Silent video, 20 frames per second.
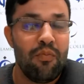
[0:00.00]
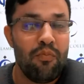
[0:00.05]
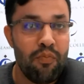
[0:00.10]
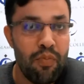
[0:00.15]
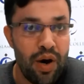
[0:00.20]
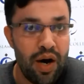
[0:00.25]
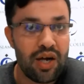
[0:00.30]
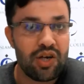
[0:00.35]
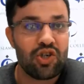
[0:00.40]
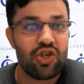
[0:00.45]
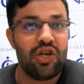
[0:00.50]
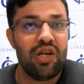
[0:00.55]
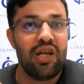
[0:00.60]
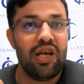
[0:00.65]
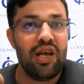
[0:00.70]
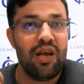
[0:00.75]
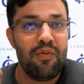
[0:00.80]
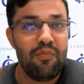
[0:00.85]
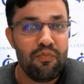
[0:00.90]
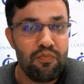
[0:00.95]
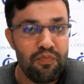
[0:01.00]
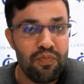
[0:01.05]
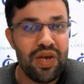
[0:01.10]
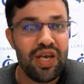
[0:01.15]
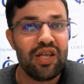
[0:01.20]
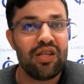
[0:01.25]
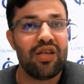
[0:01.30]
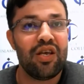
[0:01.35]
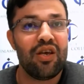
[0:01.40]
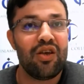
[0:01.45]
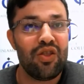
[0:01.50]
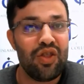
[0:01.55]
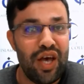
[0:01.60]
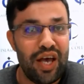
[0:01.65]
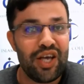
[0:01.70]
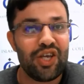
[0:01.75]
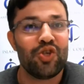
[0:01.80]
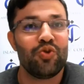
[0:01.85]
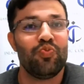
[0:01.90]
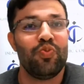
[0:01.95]
partially meeting the
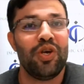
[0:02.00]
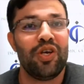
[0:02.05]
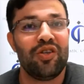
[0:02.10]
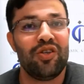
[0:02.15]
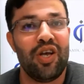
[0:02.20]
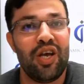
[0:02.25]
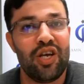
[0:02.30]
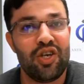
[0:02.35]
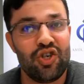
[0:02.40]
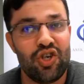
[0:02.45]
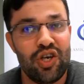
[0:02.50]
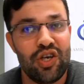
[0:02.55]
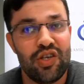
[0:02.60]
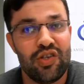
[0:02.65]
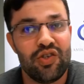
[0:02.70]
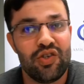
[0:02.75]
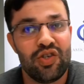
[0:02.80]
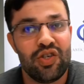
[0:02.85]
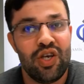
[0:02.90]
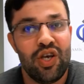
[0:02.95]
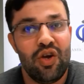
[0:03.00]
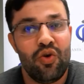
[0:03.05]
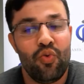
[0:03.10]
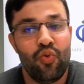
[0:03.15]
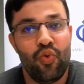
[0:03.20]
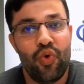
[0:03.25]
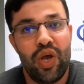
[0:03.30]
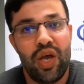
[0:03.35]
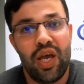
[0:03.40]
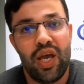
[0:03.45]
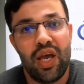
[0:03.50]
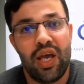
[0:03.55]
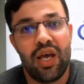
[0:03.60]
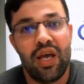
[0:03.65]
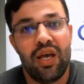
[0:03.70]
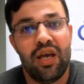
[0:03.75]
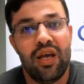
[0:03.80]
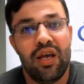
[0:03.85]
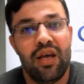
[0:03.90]
expectations we